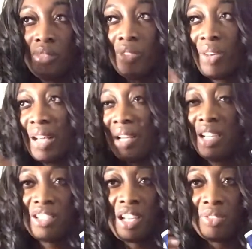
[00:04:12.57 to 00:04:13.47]

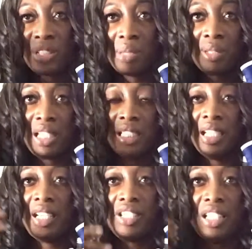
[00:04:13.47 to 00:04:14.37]
$5 off or something like
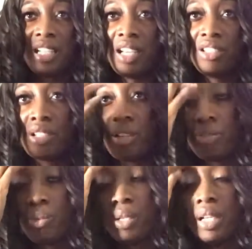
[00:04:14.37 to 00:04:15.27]
that, $10 off
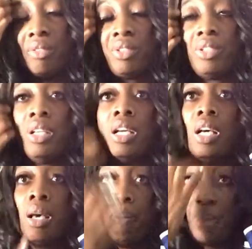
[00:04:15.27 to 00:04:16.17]
or whatever.
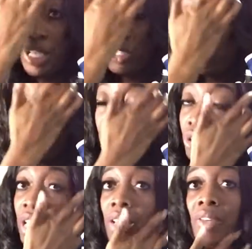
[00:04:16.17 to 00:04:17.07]
Make sure that you
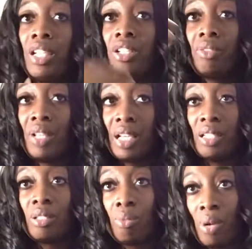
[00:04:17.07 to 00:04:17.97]
take advantage of that
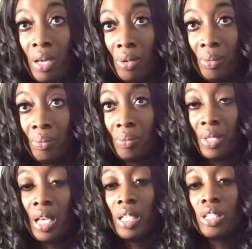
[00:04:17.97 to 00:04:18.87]
as well.
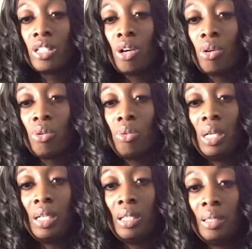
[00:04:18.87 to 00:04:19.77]
So,
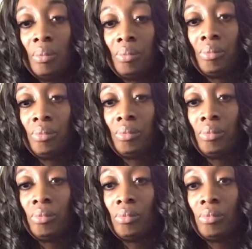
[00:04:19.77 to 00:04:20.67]

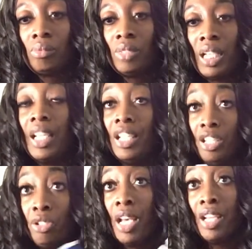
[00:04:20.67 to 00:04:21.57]

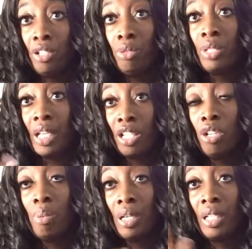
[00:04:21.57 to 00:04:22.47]
and you can use that
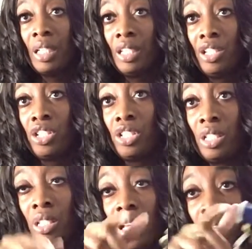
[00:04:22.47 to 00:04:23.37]
coupon in addition
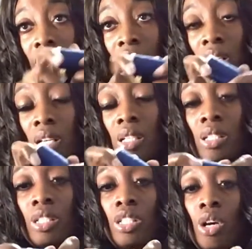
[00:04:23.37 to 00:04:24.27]
to that.
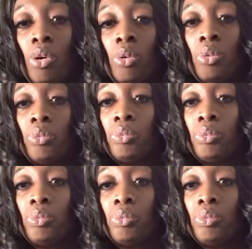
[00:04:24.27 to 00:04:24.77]
So,